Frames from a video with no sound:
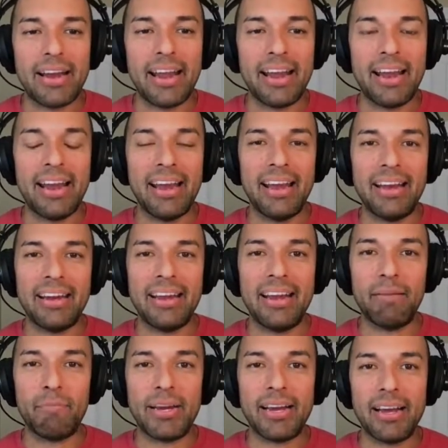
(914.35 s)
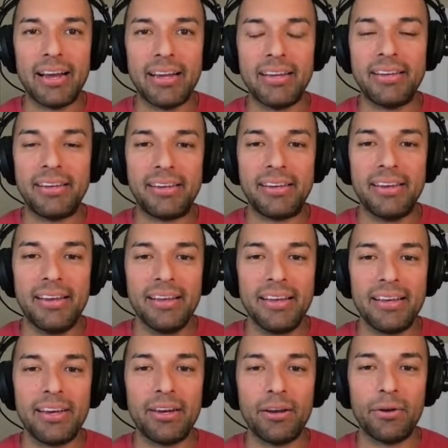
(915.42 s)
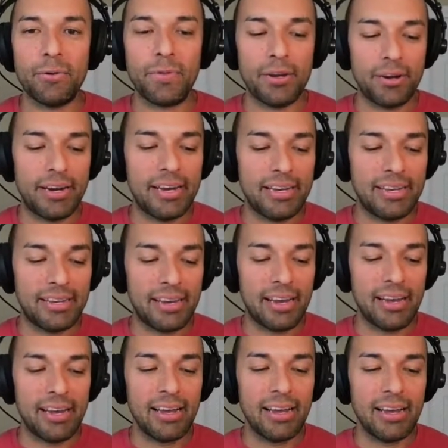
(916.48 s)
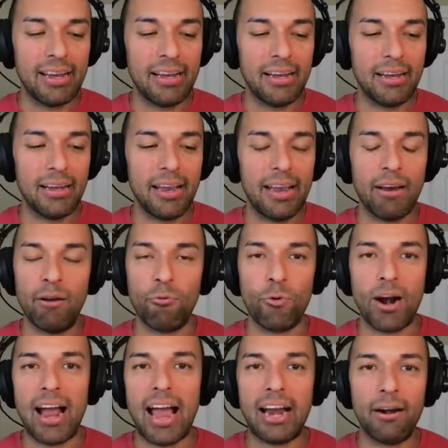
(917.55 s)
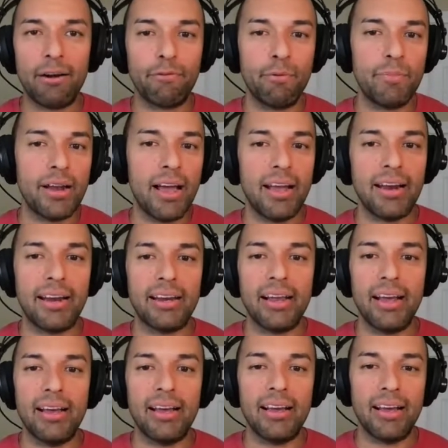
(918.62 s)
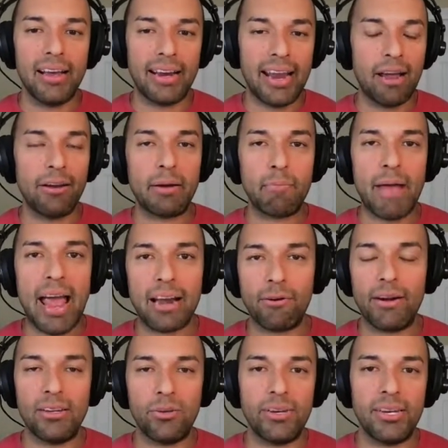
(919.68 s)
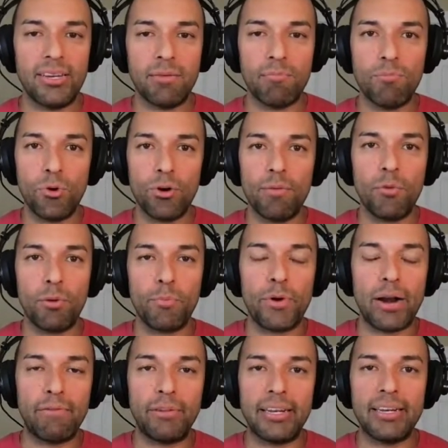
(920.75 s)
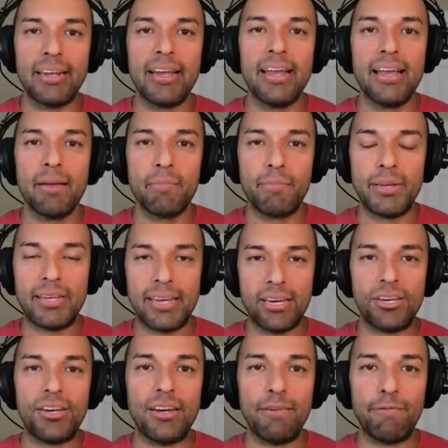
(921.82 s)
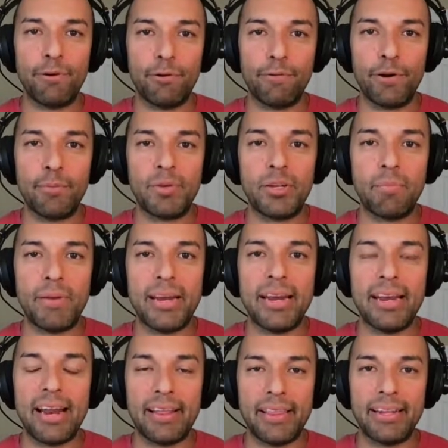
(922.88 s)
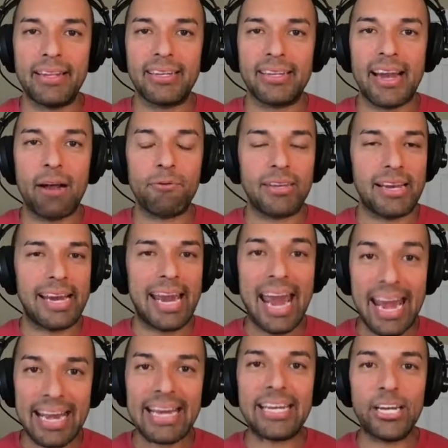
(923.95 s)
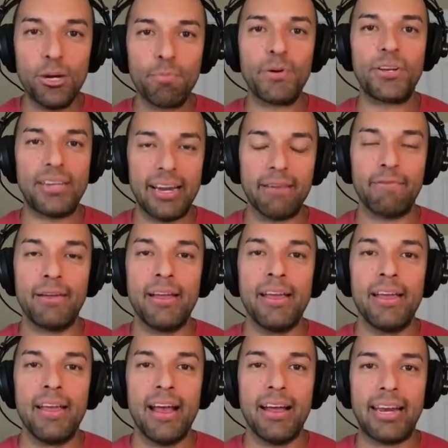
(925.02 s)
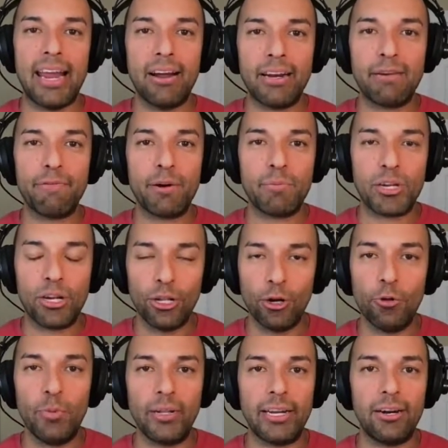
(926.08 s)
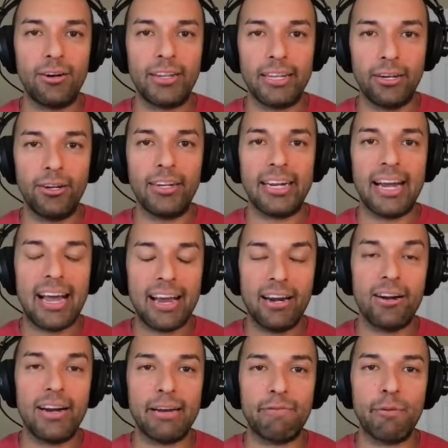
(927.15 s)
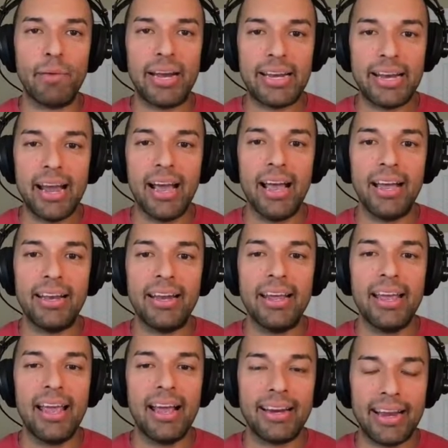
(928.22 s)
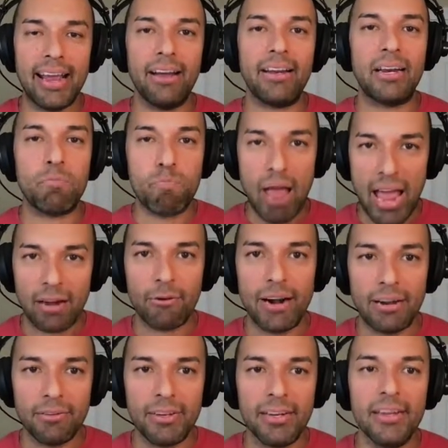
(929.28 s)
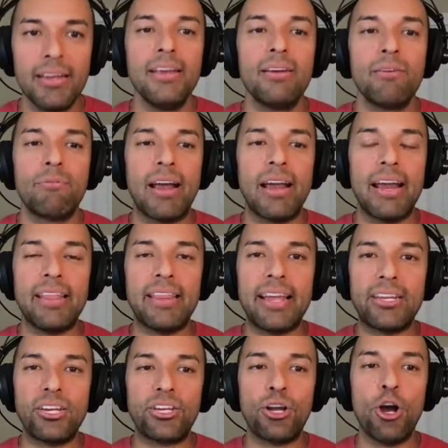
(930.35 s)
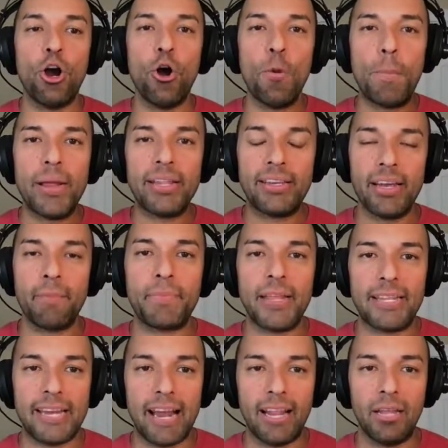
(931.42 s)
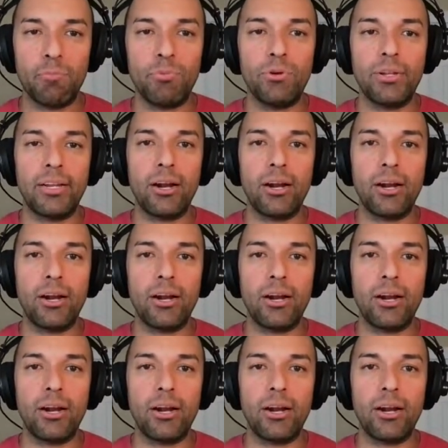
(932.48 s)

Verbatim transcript: And and because you know there is uh, and we're hiring from non uh, accounting backgrounds, which is a more and more prevalent position for firms to be in. I think the stat was like 82% of accounting firms globally are literally hiring from a non accounting background, mm-hmm. right? And that just opens up the talent pool.